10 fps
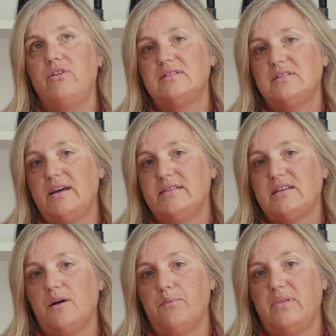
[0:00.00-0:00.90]
Other
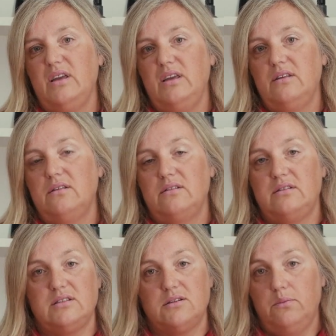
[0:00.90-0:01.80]
signs can be
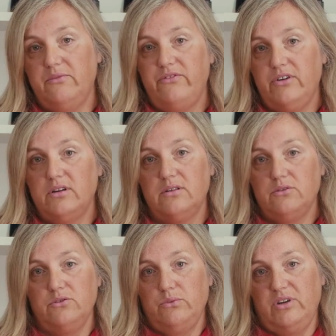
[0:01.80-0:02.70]
discomfort
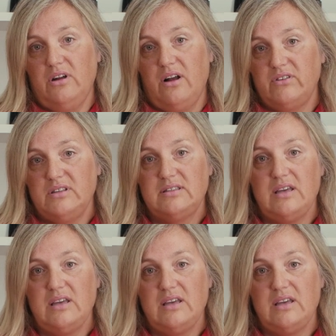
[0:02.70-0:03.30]
when you're having